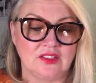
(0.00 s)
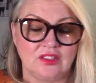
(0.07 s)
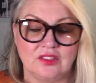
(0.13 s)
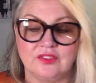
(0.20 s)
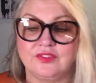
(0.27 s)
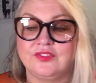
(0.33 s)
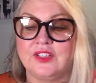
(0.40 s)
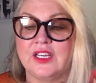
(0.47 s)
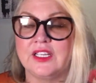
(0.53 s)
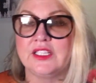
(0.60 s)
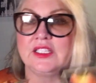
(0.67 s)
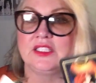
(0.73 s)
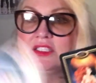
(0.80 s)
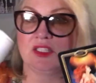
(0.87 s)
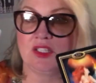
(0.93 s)
Look,
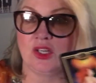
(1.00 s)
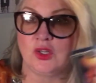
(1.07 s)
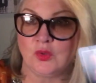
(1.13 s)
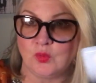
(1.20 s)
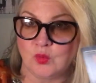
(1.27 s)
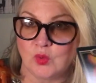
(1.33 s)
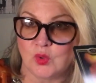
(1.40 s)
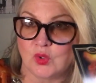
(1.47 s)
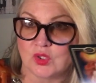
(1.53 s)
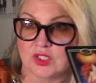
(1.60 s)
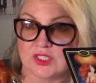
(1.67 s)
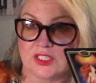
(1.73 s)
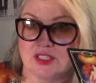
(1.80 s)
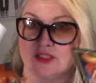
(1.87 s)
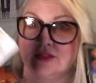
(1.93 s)
fire and
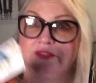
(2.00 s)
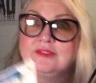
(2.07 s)
water.